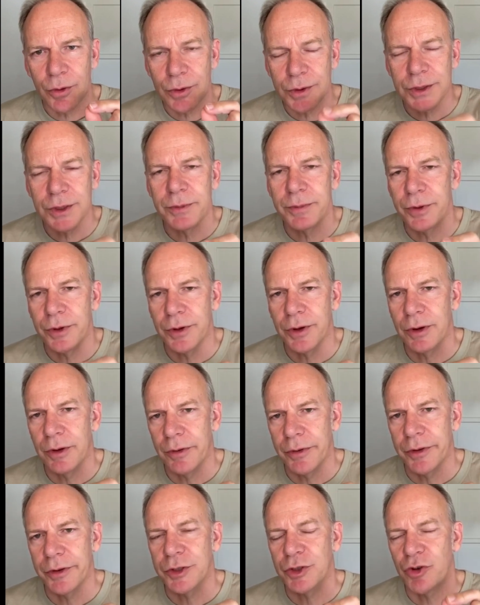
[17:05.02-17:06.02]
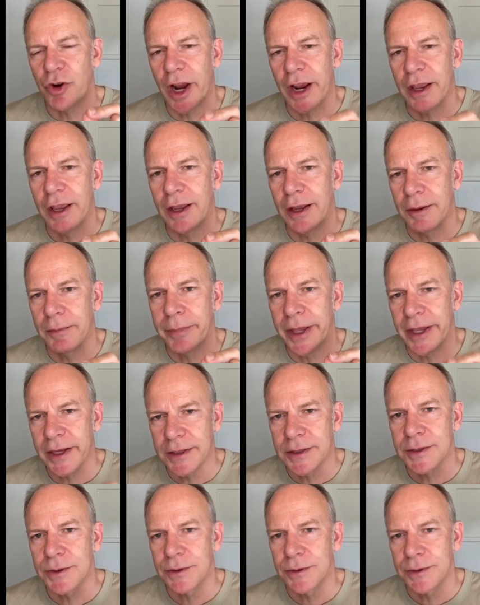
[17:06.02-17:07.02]
also put on the tracking
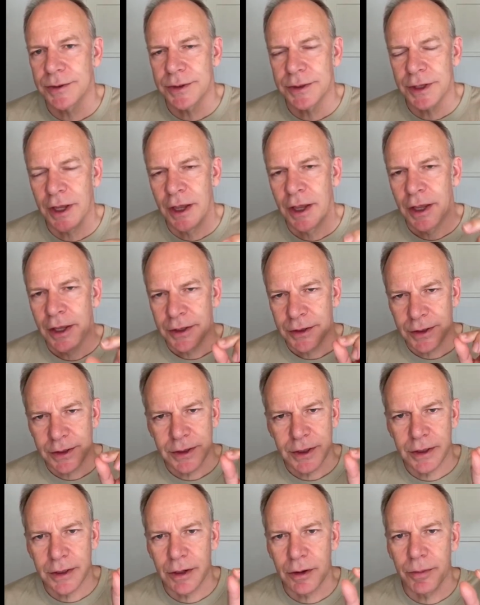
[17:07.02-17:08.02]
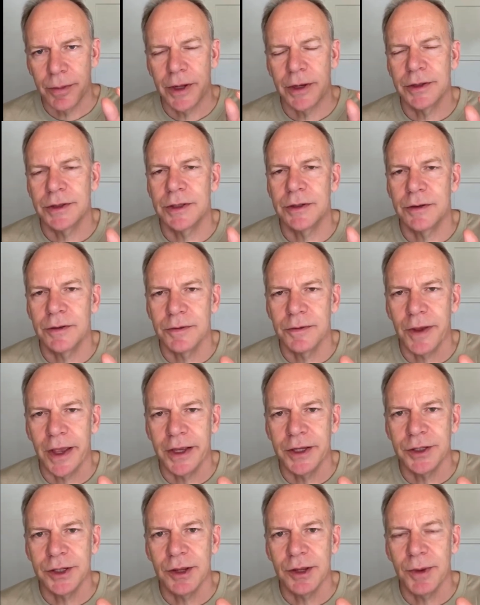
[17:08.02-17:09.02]
pixels. So there's a little bit of
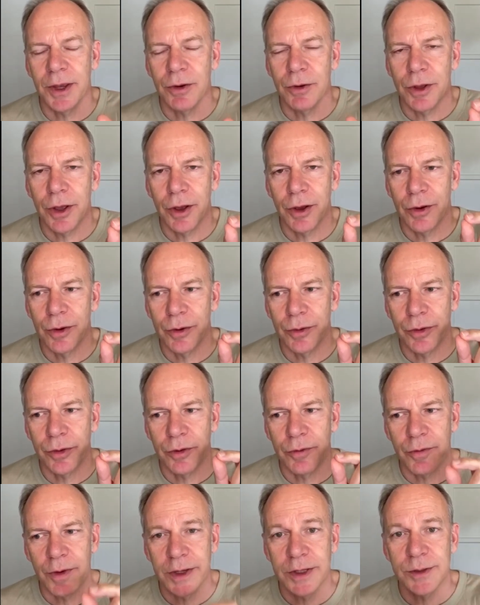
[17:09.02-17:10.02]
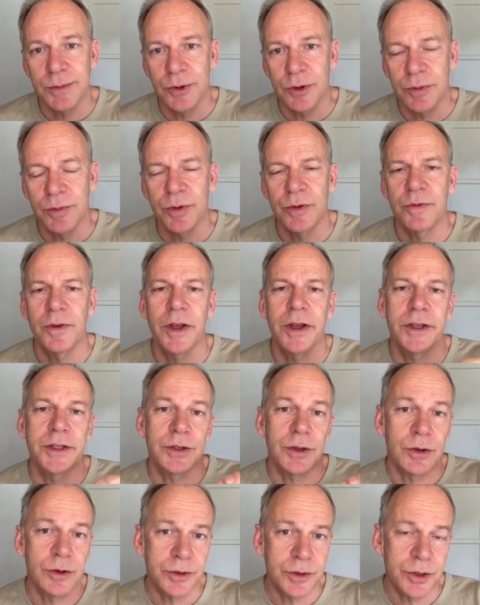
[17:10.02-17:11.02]
HTML code that Facebook
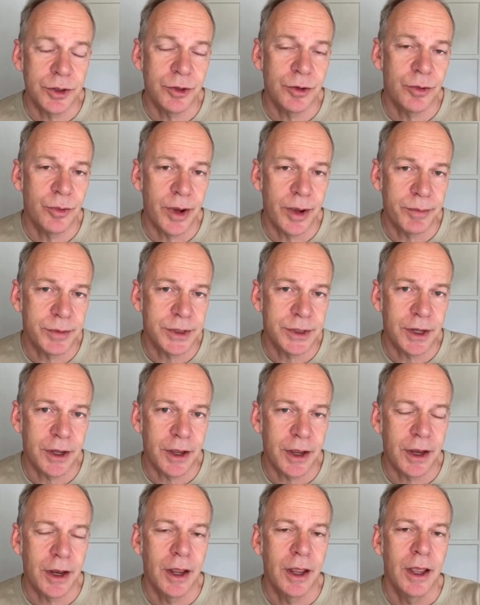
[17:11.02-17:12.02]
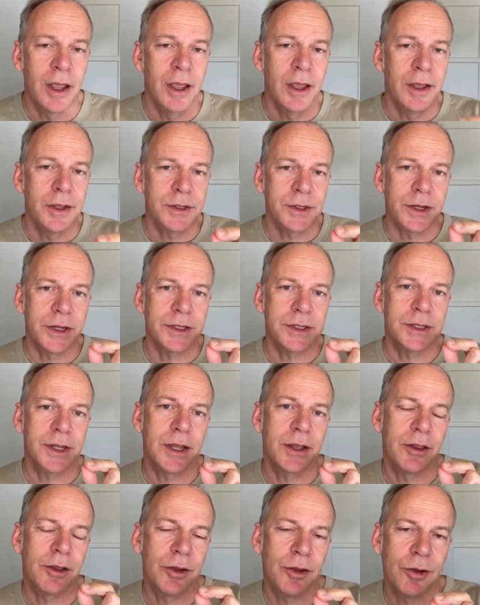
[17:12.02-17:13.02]
provides onto your website. So let's
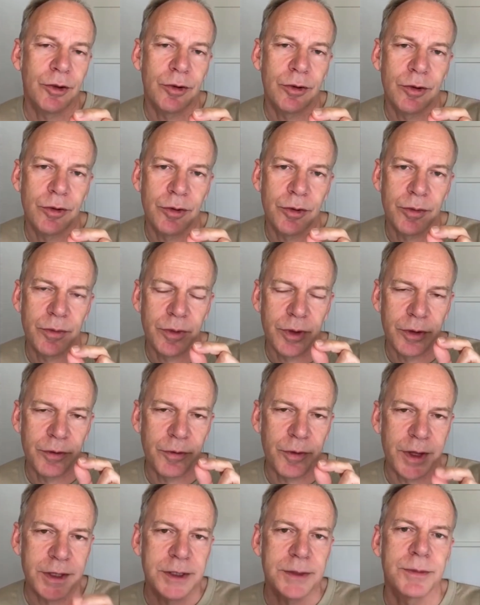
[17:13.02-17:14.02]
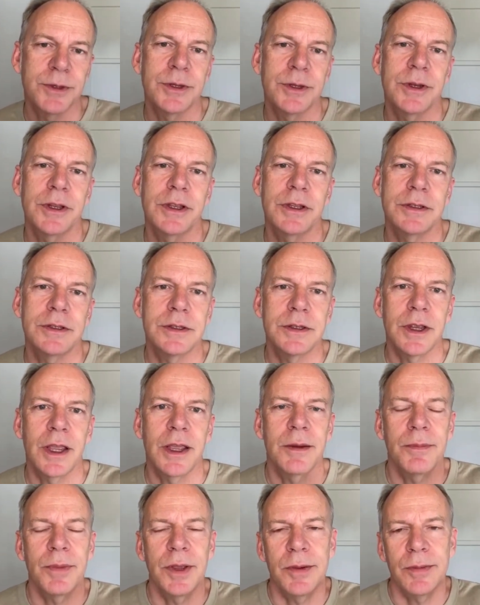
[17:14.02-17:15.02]
say that your investment is to
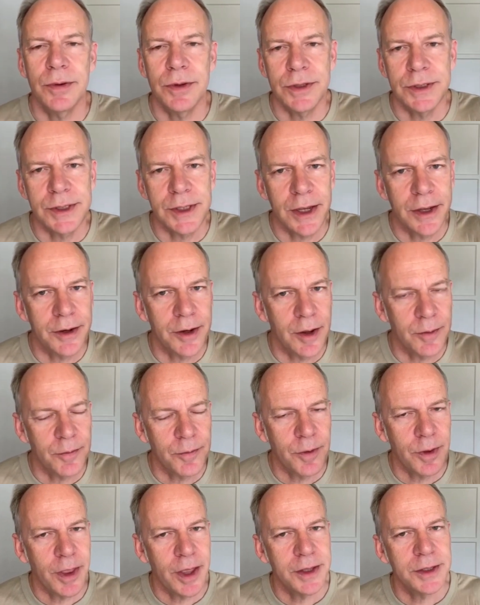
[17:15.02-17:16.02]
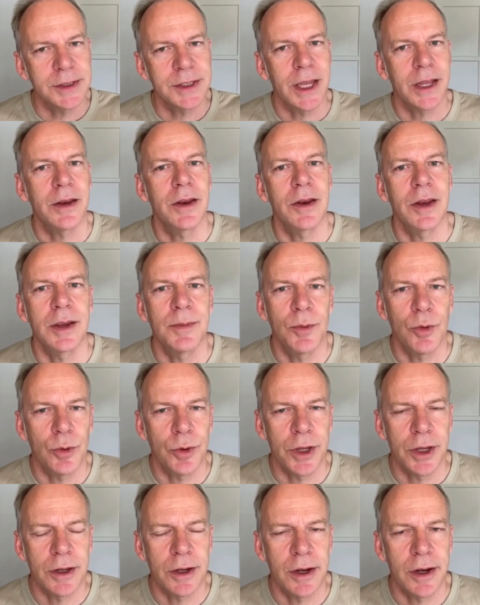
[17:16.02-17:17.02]
get people to sign up for that Saturday
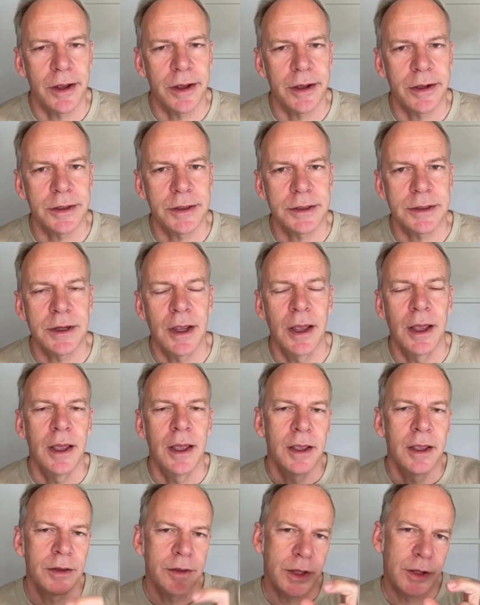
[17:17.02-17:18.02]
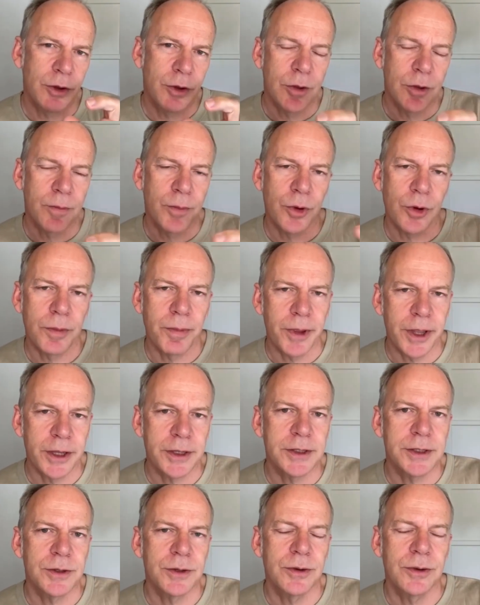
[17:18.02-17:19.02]
morning class. Then you can put a
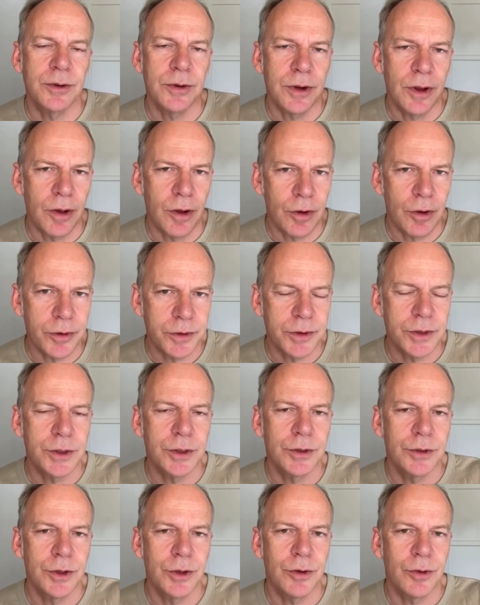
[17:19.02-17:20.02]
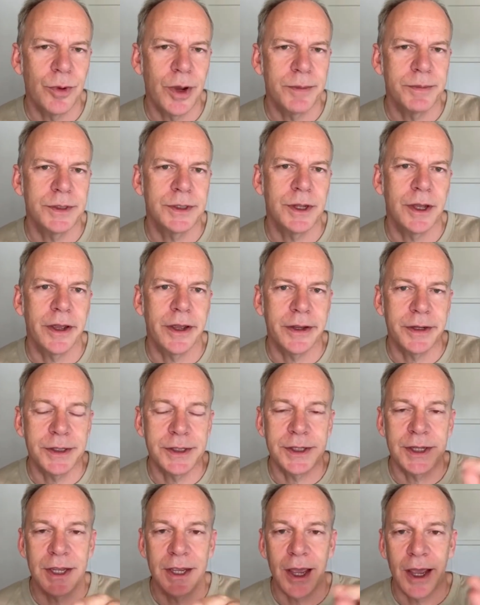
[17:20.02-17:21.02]
pixel onto your website and
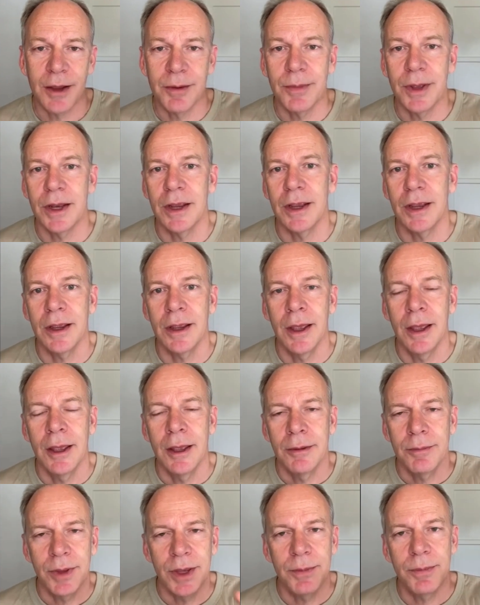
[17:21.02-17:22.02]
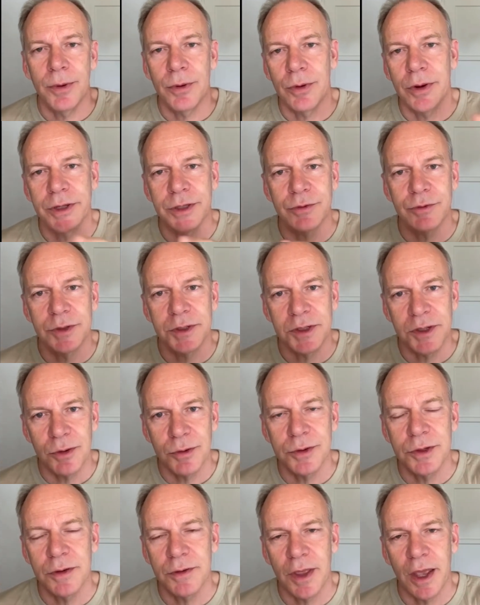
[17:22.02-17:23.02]
see how many people as a
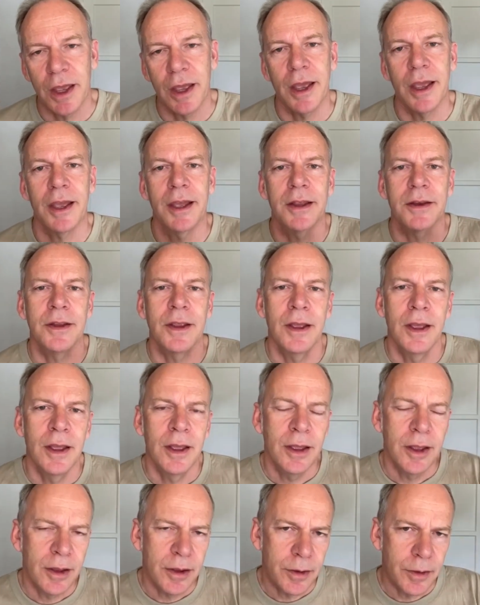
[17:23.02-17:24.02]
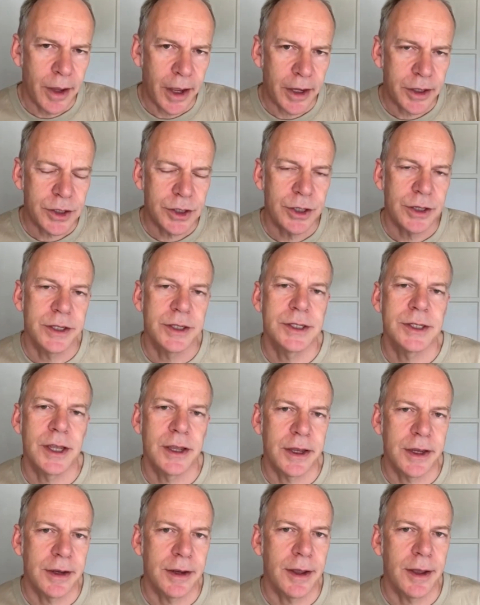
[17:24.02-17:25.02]
result of that ad actually
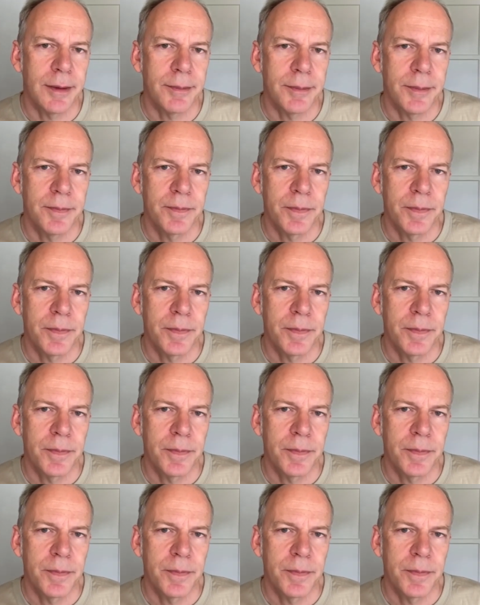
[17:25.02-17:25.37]
signed up.